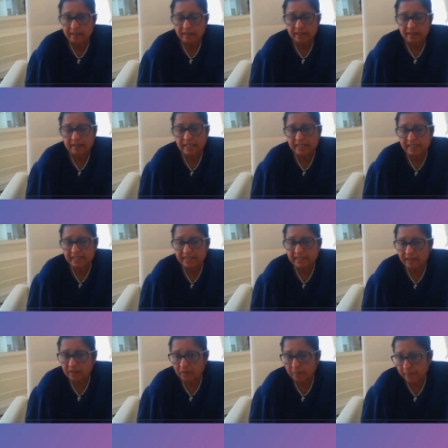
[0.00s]
That is the
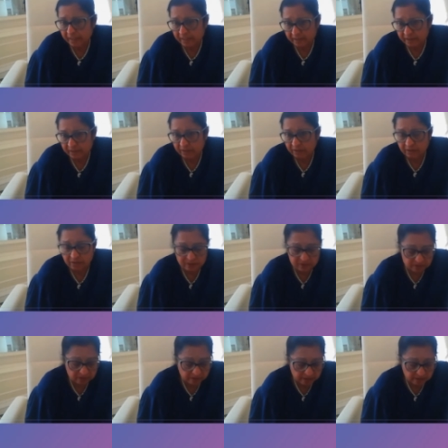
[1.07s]
commonest cause.
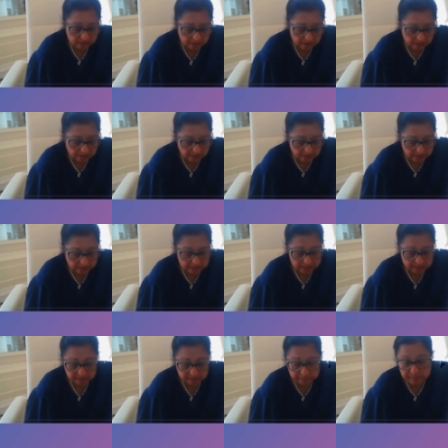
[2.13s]

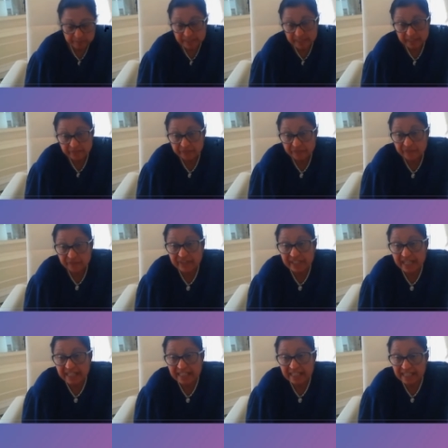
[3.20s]
But if we
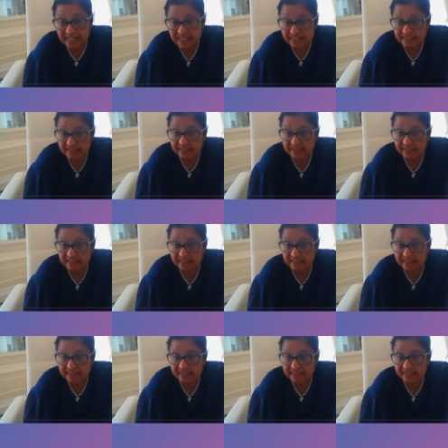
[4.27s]
analyze the